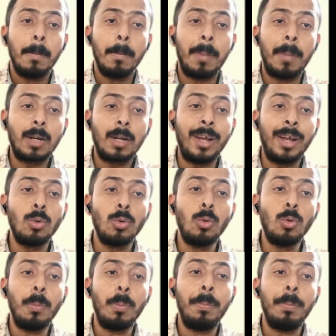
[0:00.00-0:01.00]
but when
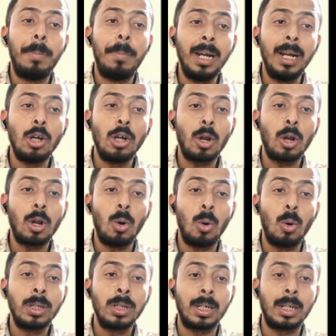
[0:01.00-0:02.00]
you build your
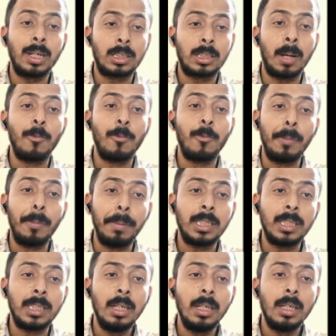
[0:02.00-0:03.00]
own custom
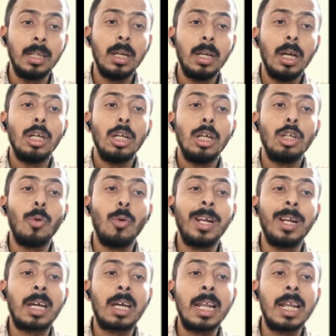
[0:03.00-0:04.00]
VPC, you
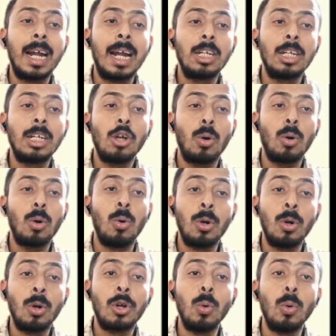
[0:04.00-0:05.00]
will create your
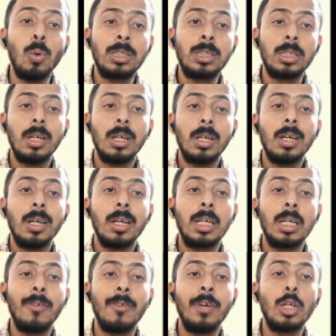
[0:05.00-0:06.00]
own rules,
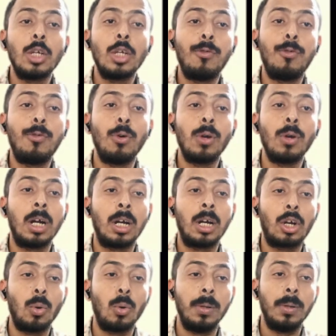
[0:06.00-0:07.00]
giving you full
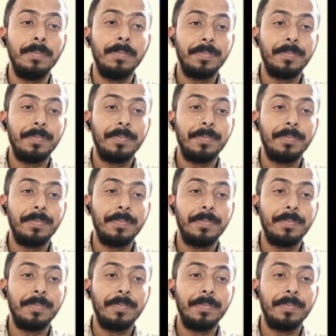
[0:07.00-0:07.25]
control.